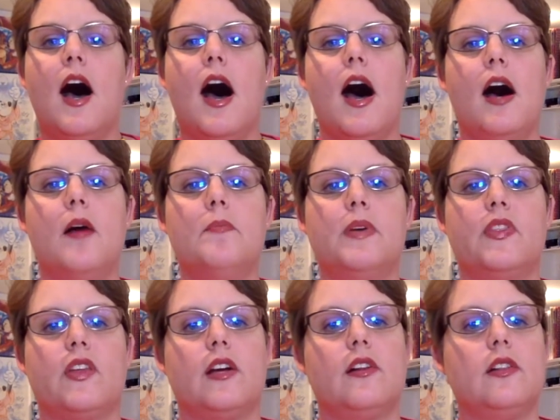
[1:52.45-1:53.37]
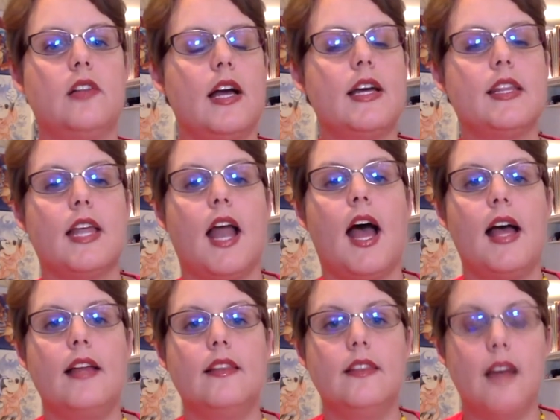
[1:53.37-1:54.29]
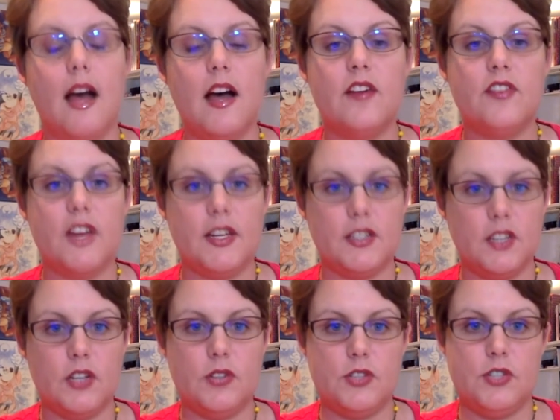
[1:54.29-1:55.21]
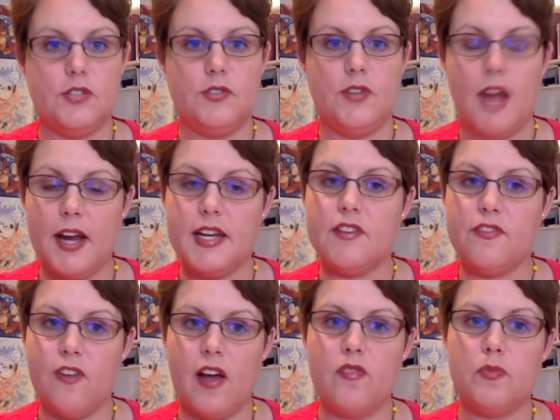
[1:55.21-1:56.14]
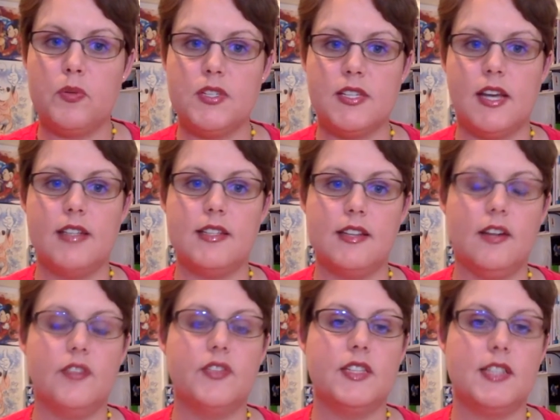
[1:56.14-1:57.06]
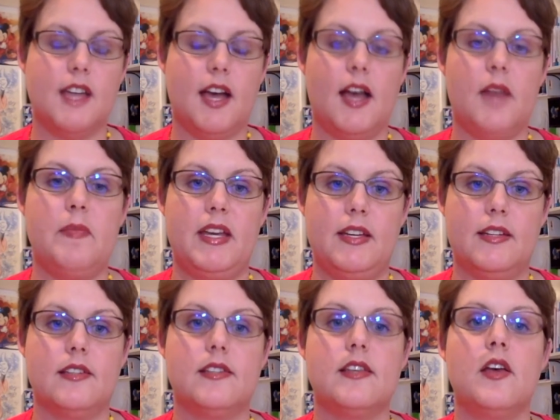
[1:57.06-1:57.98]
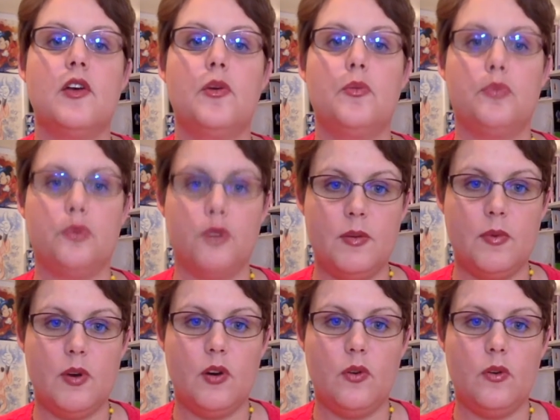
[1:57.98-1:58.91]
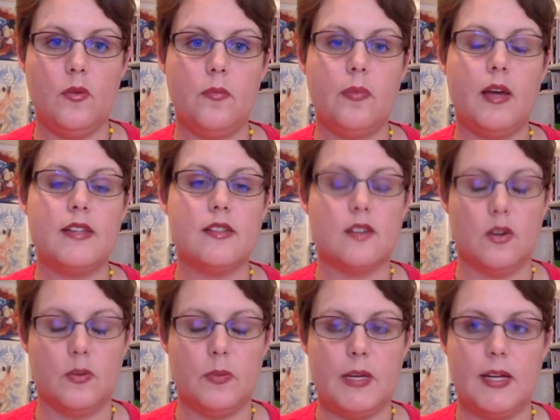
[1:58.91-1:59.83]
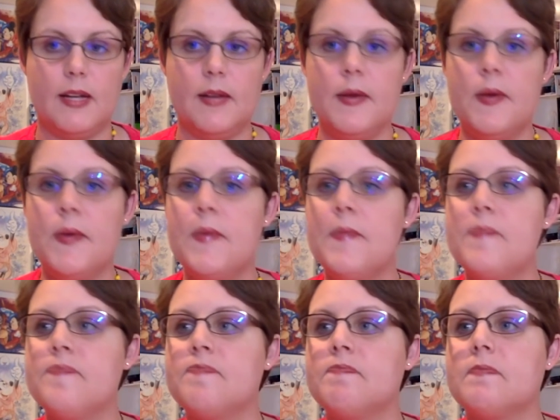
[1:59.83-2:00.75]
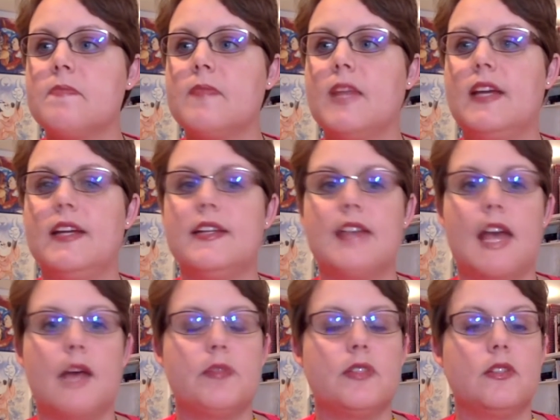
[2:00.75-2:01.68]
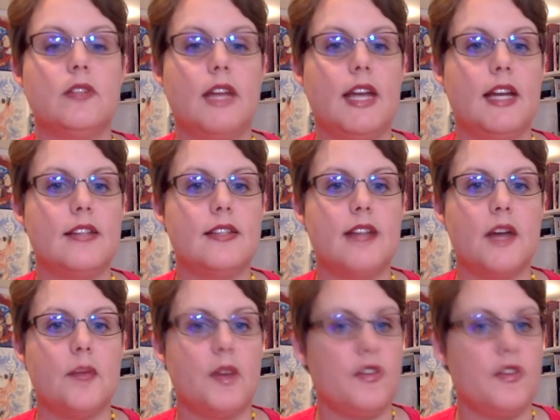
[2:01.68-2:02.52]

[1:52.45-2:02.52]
But the clay that I love and go to 95% of the time is Primo by Sculpey. It is absolutely hands down my